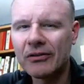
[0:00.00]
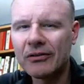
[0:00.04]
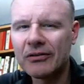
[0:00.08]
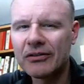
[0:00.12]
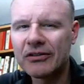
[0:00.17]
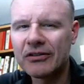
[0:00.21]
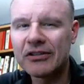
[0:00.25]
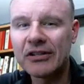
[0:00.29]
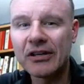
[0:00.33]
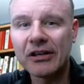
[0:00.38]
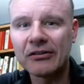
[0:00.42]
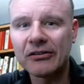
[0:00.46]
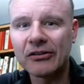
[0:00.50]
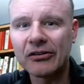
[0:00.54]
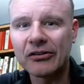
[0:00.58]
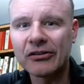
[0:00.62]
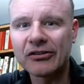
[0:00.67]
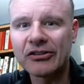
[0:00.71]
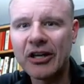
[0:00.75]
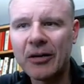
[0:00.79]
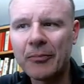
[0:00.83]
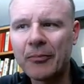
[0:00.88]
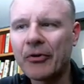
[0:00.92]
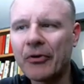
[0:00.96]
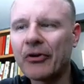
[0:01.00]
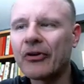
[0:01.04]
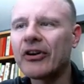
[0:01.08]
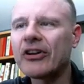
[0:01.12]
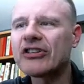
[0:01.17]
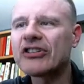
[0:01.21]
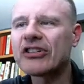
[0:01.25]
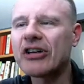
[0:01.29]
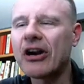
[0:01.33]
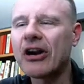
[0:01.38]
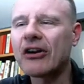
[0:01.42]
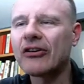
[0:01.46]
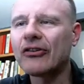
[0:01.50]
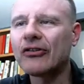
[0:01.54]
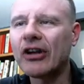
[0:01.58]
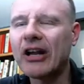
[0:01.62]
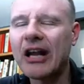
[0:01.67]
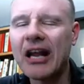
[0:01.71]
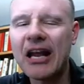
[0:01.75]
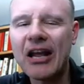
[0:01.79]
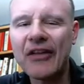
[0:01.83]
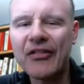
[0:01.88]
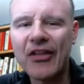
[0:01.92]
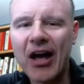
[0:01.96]
dig a little deeper and start
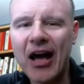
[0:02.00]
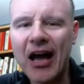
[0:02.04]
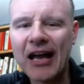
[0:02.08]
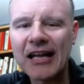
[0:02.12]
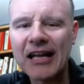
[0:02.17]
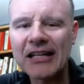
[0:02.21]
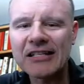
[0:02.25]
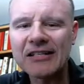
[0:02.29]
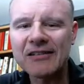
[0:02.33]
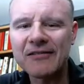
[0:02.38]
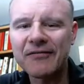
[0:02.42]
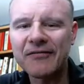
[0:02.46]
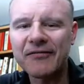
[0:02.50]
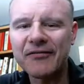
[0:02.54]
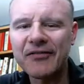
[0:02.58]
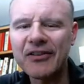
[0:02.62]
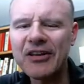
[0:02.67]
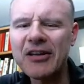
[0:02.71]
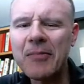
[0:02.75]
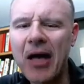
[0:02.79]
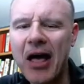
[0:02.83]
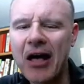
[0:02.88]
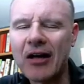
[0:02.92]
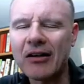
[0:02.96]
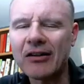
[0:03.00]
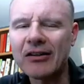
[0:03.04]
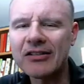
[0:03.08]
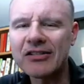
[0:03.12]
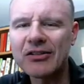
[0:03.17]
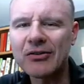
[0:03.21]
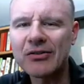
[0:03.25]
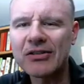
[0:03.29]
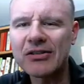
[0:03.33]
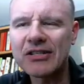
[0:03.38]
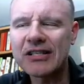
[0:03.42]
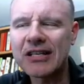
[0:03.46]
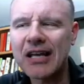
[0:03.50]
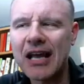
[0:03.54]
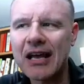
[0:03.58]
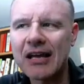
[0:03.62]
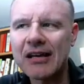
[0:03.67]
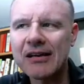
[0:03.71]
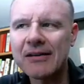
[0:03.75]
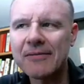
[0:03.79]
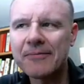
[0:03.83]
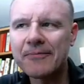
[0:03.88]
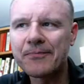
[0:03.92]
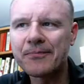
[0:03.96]
looking at the heights of females, you'd
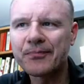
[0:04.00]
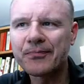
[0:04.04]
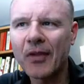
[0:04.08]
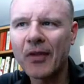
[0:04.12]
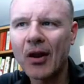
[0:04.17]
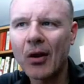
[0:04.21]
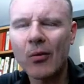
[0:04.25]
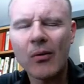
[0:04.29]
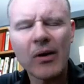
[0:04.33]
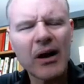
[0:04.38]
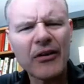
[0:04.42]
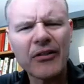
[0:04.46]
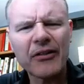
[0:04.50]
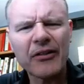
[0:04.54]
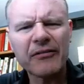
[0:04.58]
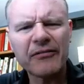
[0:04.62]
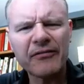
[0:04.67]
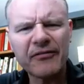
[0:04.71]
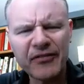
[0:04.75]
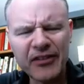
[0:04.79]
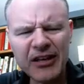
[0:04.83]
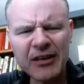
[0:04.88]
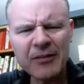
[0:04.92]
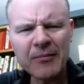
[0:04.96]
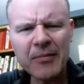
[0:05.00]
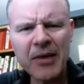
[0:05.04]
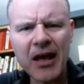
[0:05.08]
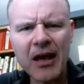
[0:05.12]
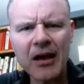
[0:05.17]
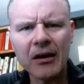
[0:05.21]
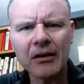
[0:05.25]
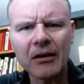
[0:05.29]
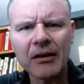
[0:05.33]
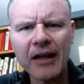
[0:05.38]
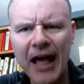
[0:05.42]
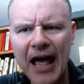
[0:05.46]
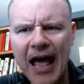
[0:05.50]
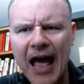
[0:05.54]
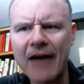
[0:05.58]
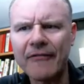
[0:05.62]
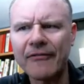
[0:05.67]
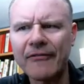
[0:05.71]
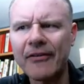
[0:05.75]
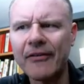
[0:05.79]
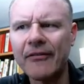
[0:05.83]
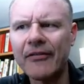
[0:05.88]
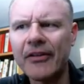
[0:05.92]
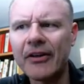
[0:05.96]
say, wow, the female
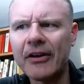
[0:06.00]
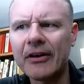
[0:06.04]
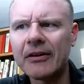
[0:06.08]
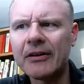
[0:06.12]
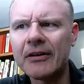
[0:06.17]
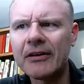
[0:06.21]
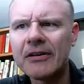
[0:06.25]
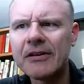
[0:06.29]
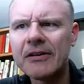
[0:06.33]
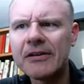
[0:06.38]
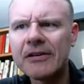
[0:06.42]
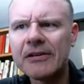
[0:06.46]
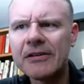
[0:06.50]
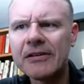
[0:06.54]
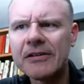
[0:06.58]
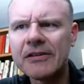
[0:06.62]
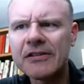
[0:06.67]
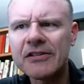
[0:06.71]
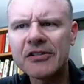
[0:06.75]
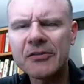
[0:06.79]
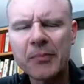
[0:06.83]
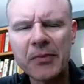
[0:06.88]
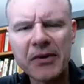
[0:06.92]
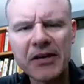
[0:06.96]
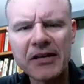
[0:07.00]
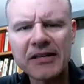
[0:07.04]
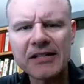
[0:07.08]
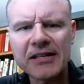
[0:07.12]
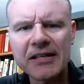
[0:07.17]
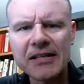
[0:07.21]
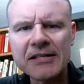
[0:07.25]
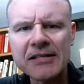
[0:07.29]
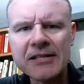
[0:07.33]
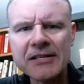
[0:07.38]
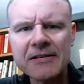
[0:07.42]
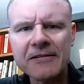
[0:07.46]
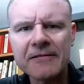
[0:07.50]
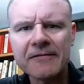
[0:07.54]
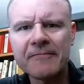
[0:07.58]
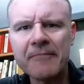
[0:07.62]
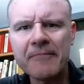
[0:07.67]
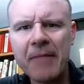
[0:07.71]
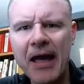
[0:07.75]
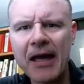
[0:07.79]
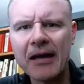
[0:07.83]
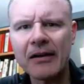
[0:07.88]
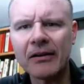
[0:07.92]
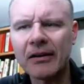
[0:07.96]
half of the species of
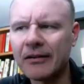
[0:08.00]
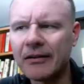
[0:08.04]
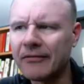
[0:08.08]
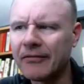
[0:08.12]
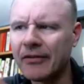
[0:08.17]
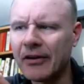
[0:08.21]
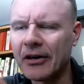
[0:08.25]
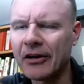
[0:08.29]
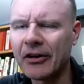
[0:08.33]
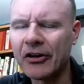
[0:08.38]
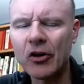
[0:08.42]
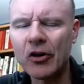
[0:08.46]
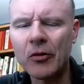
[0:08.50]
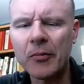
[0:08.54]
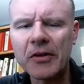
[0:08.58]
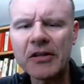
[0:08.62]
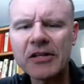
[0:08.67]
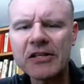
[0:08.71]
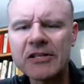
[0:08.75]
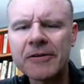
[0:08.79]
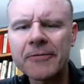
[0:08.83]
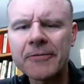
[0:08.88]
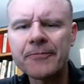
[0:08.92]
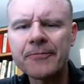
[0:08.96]
humans